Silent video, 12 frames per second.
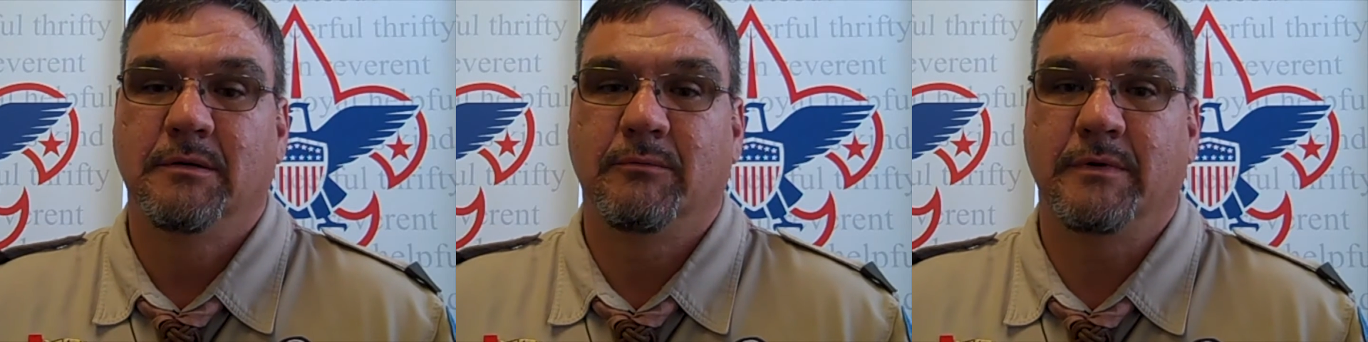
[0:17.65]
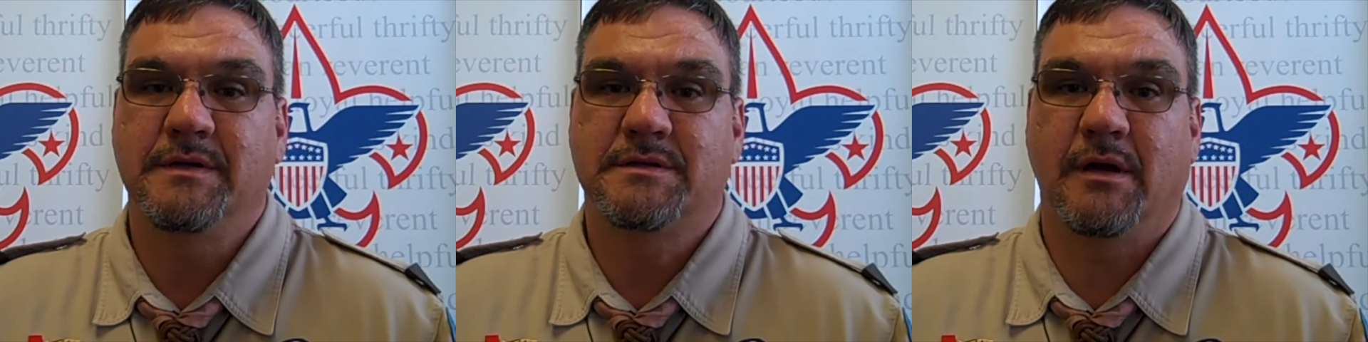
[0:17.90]

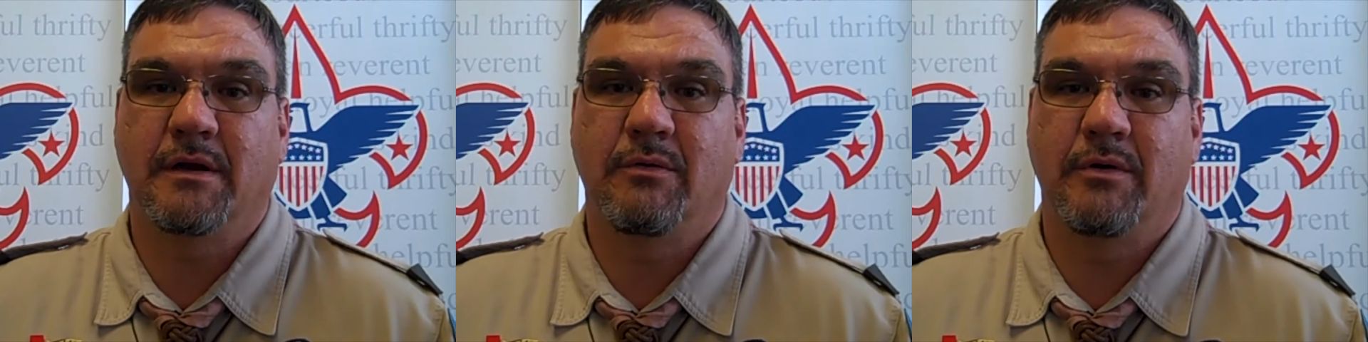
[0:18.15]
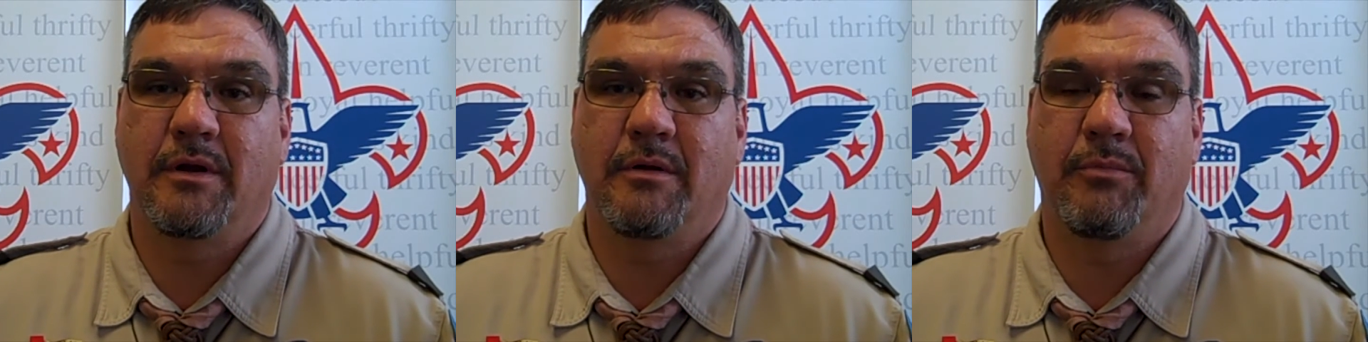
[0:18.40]
When he started
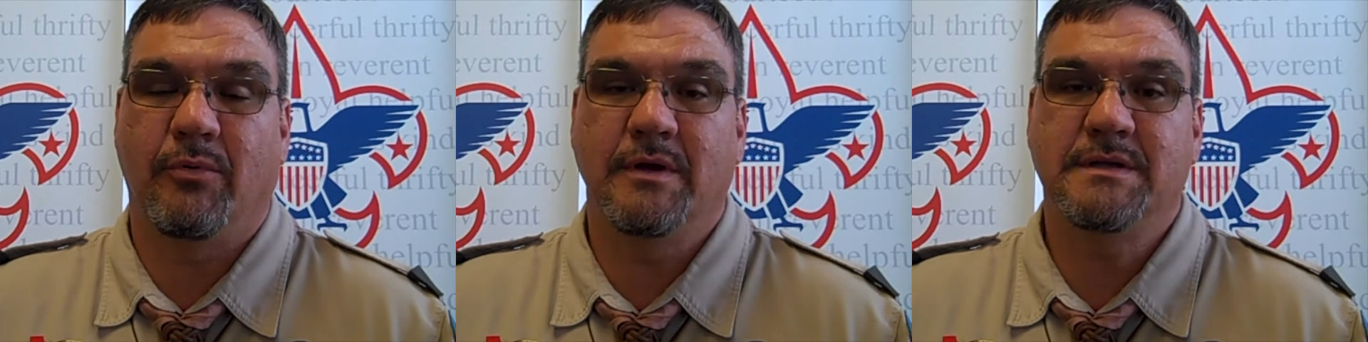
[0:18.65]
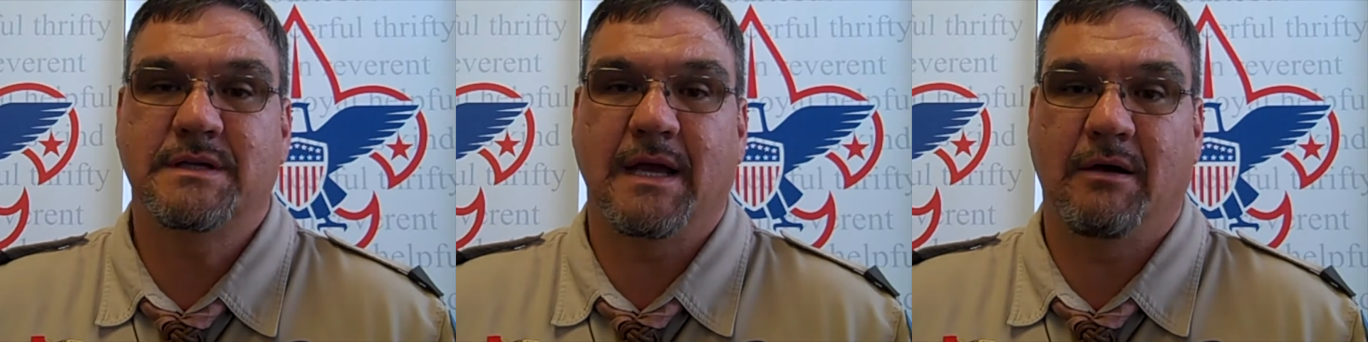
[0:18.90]
going into Boy
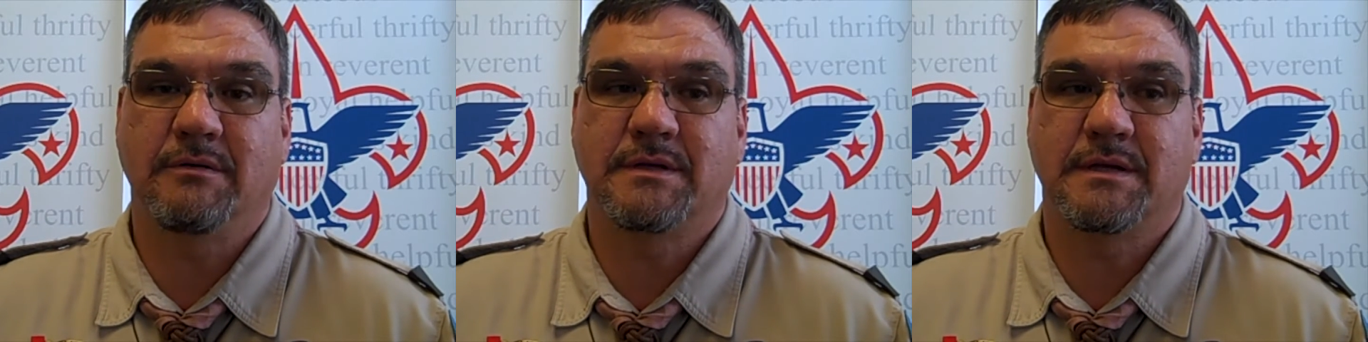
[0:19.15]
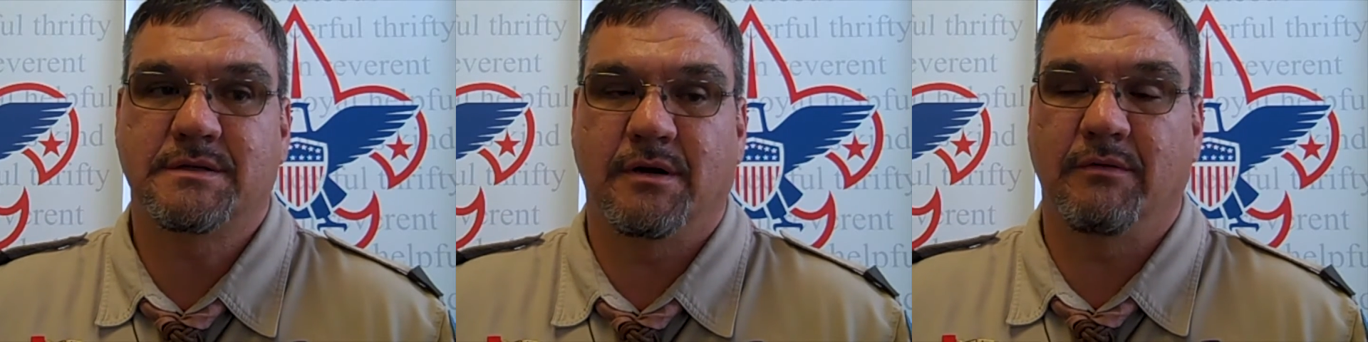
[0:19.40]
Scouts,
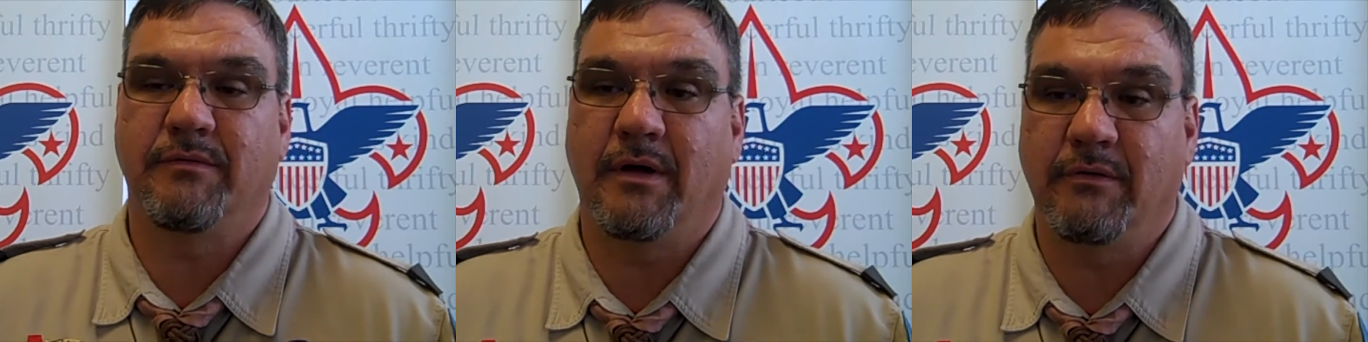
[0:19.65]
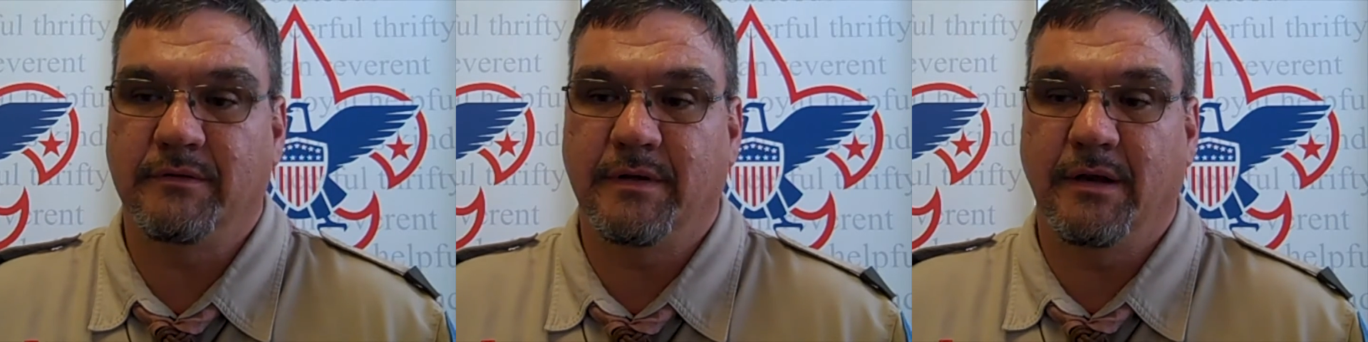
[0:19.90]
I started
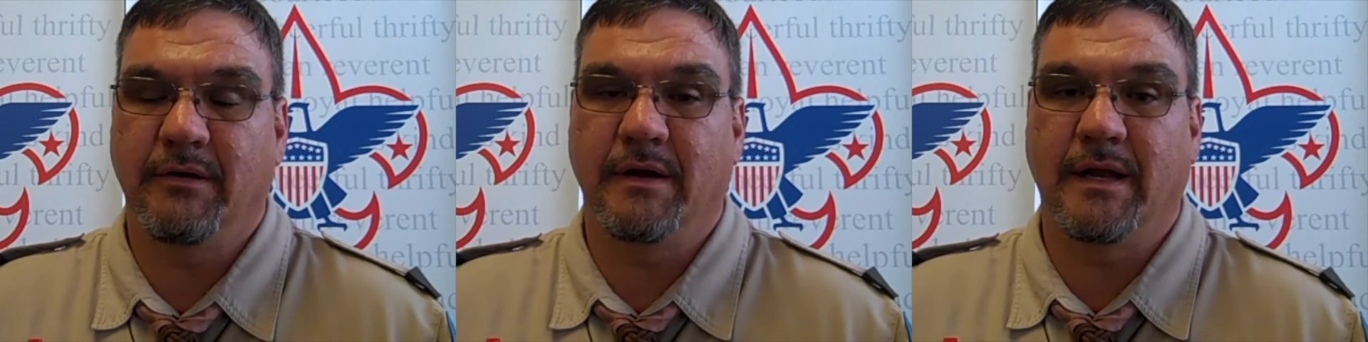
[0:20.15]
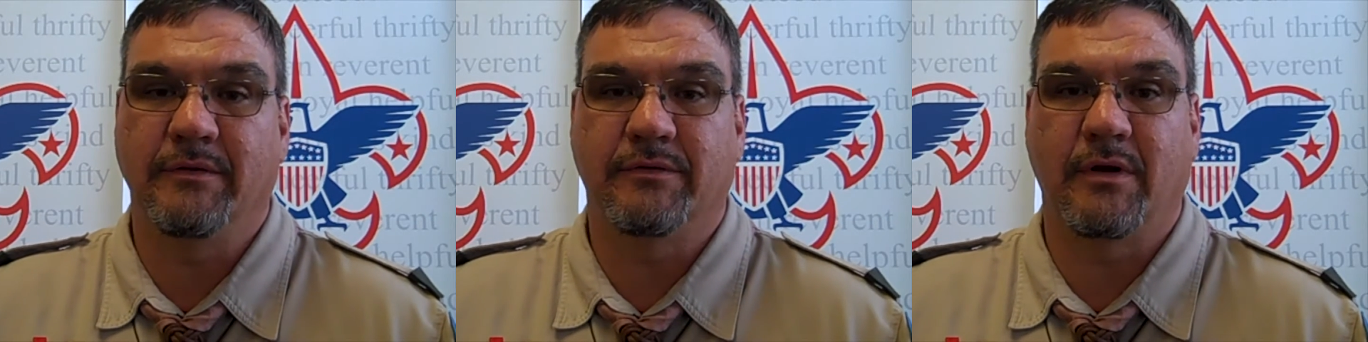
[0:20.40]
volunteering.
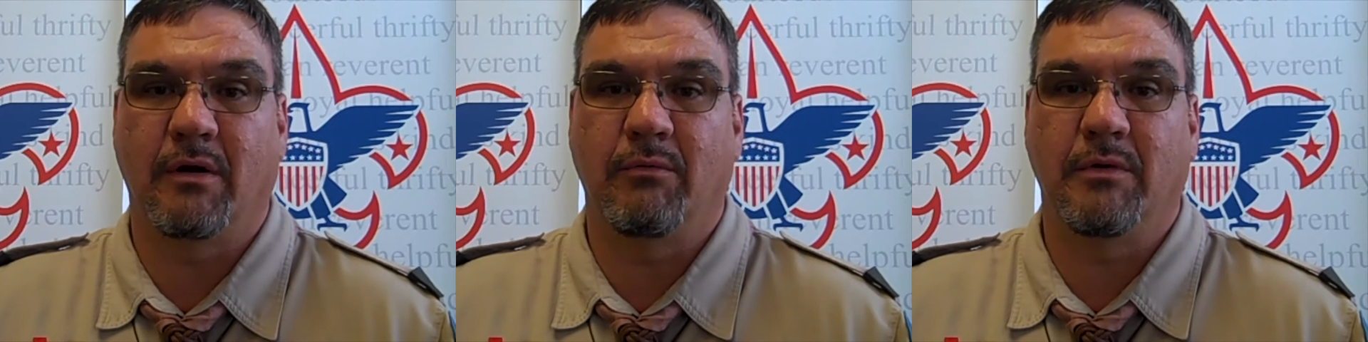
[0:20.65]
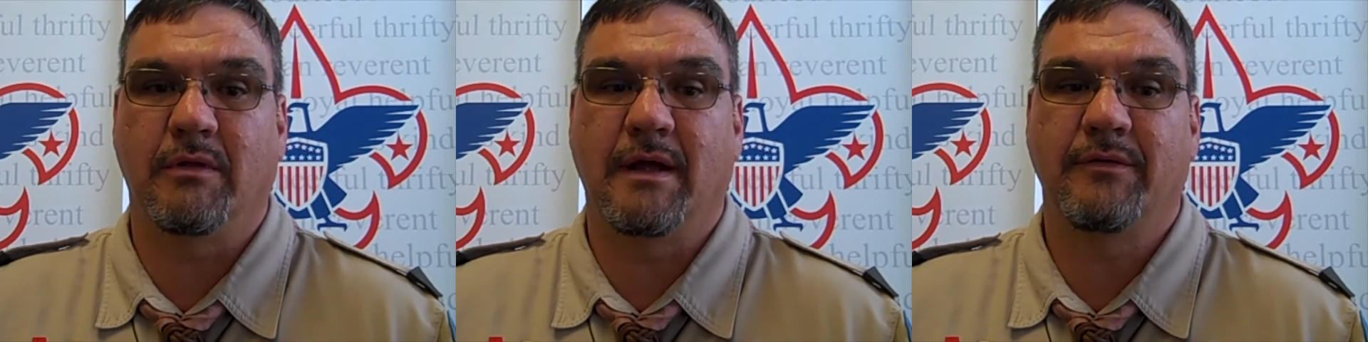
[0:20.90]
I started
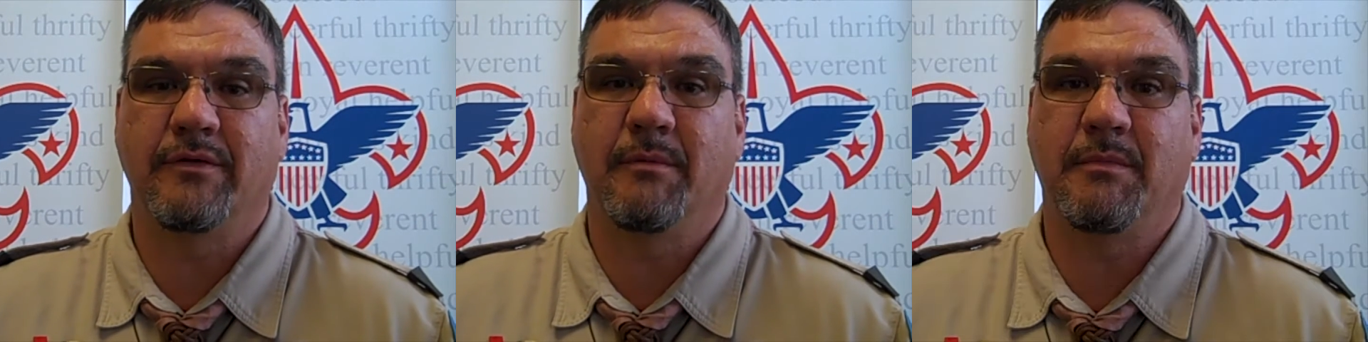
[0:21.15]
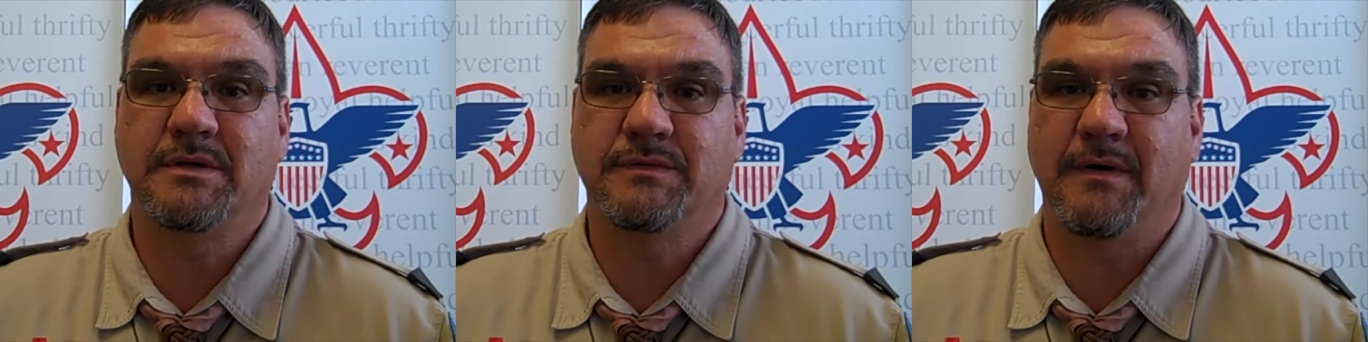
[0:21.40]
realizing how
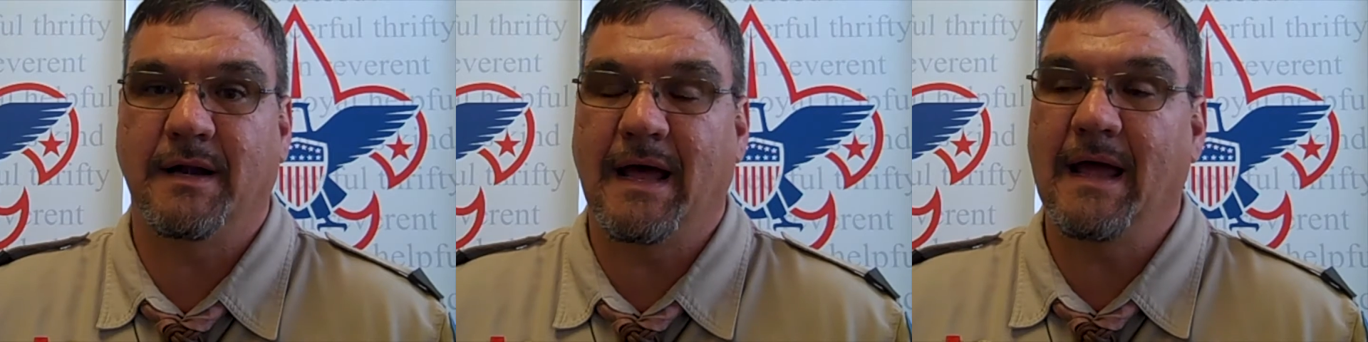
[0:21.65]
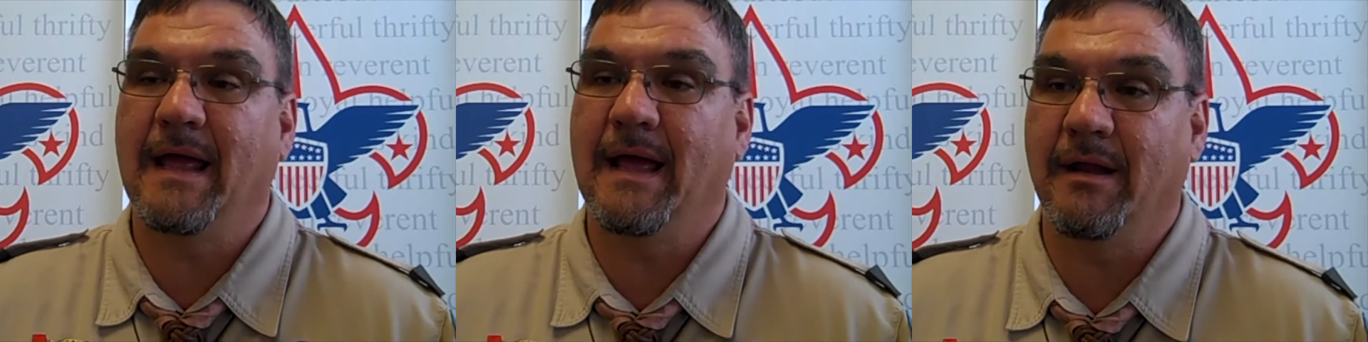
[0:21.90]
much fun
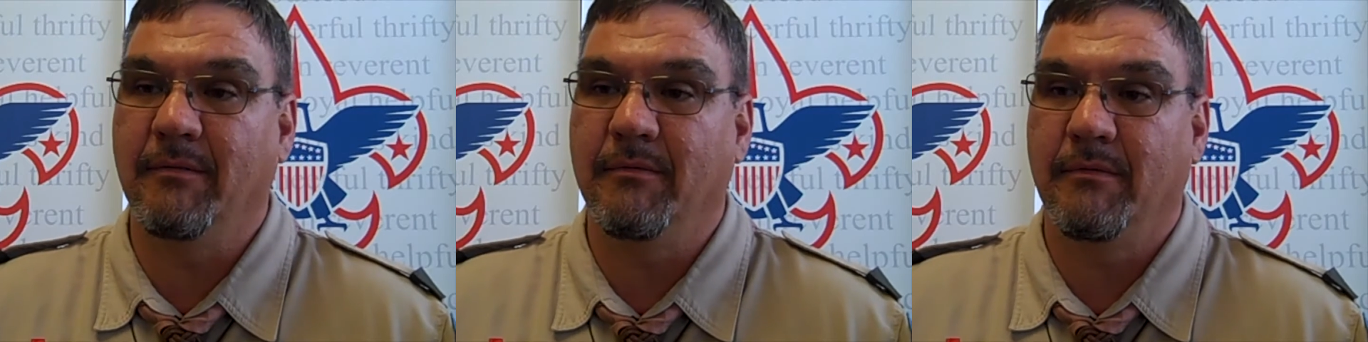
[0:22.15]
I had.